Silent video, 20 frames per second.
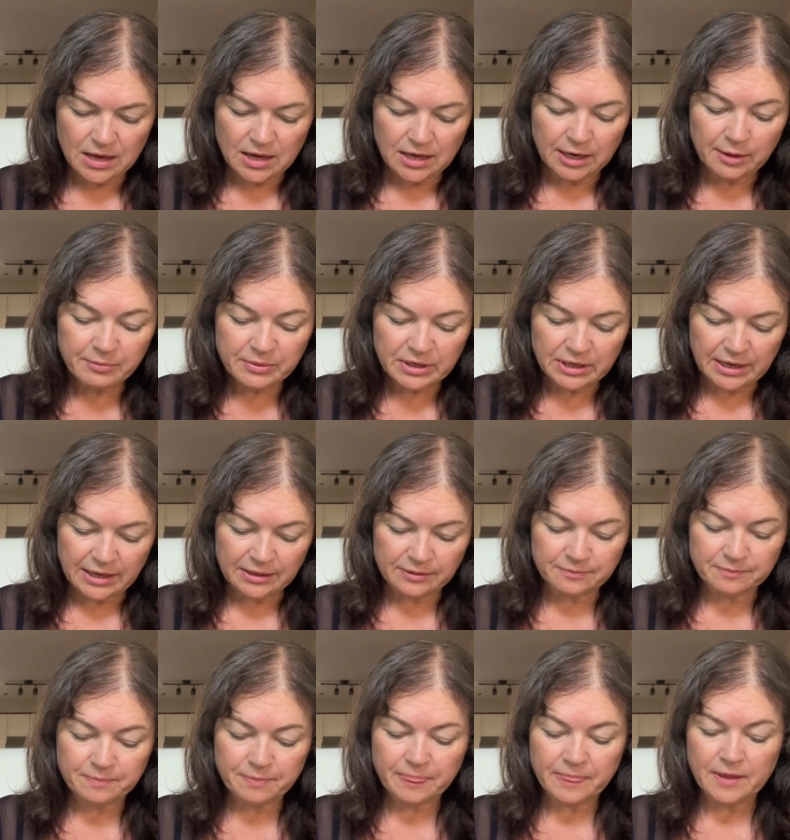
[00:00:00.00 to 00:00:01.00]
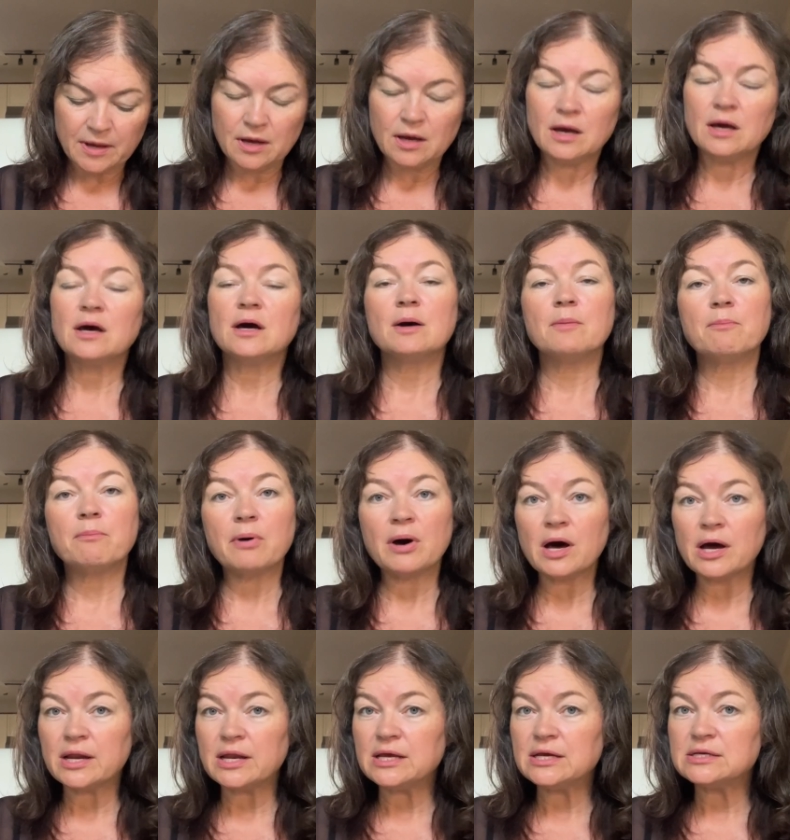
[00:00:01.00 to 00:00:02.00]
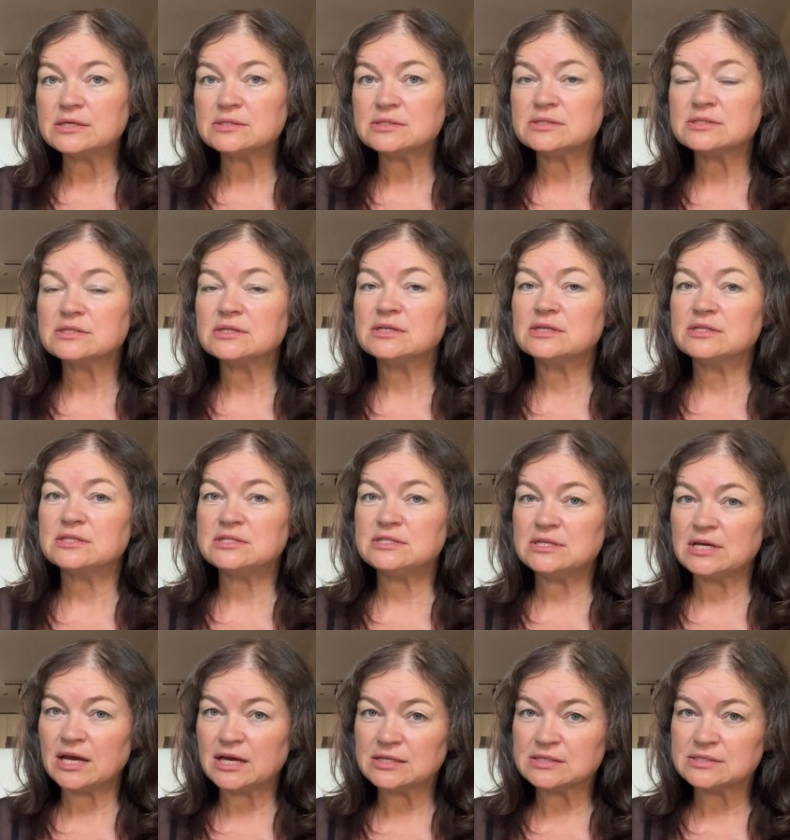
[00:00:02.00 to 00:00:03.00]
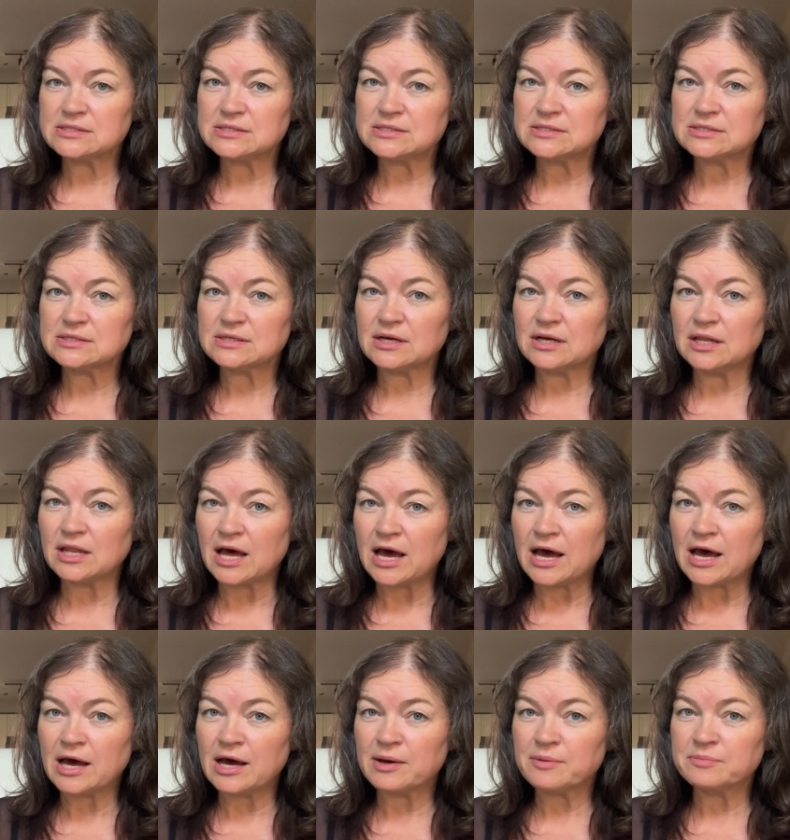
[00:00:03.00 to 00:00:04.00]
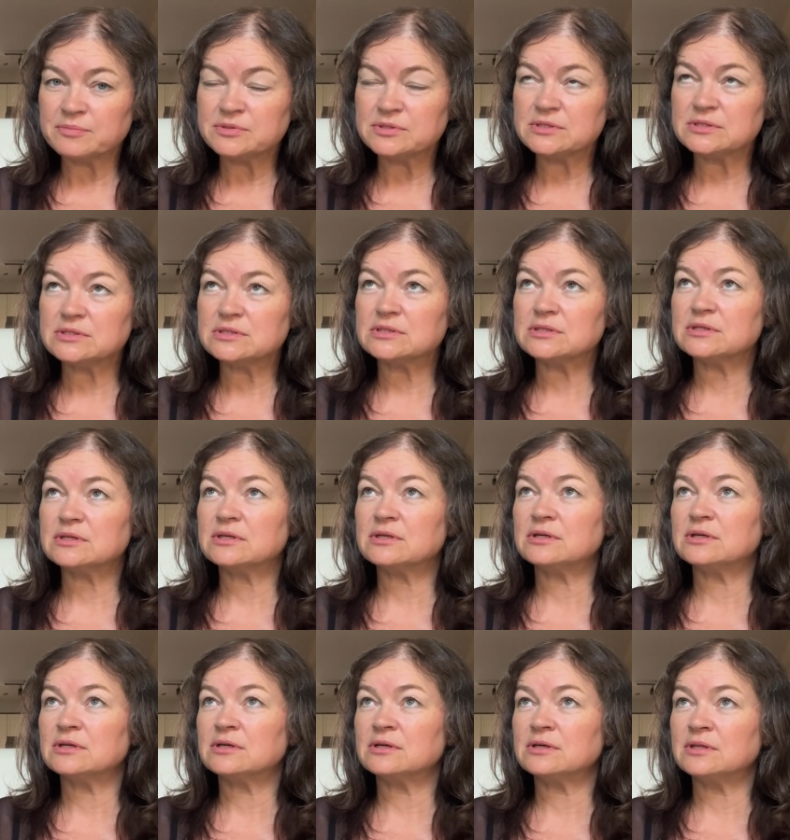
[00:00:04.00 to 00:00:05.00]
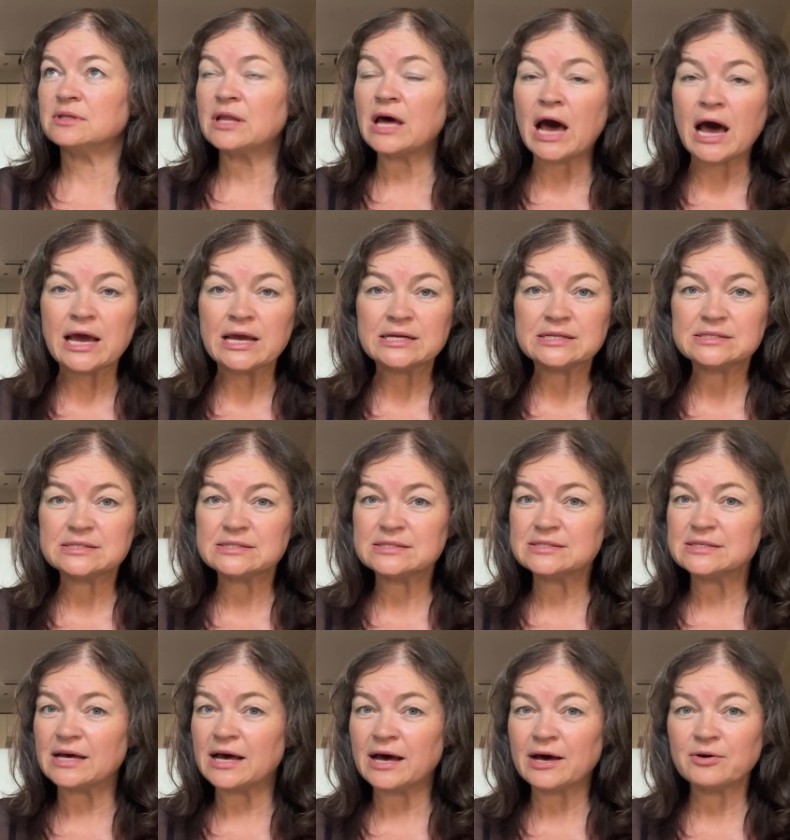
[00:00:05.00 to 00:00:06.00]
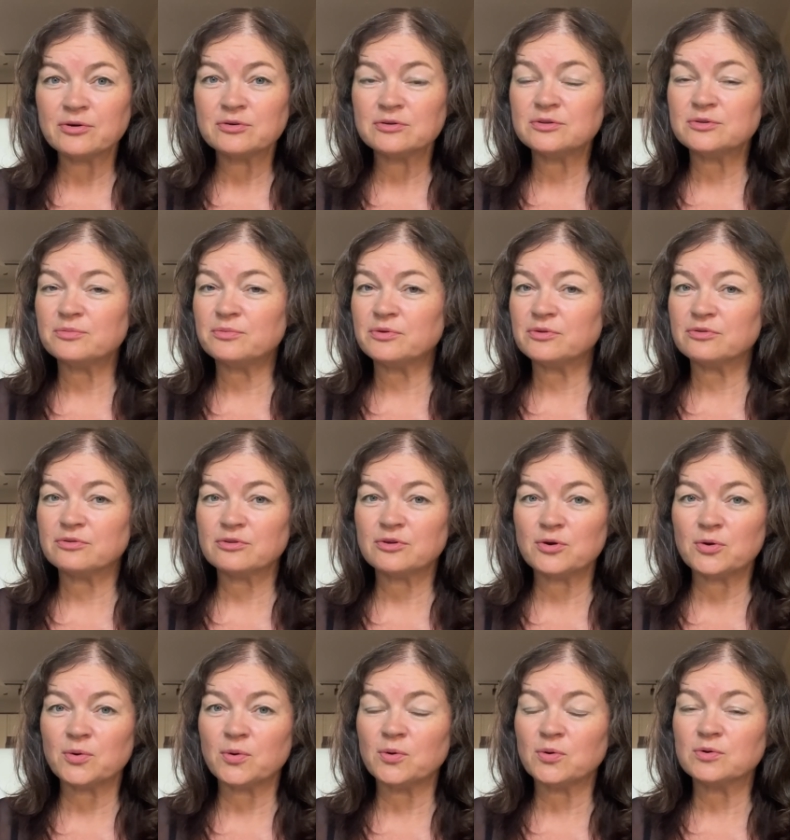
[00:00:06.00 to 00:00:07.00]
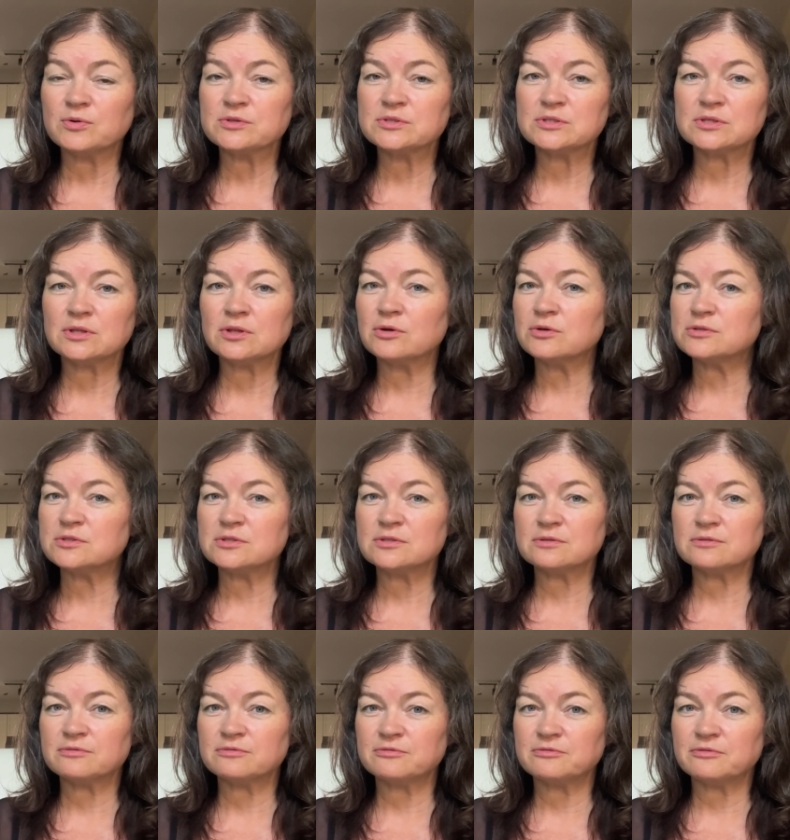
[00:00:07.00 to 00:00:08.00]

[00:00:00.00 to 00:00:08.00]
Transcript: Number 9, parties, dance clubs, nights out with girls, lots of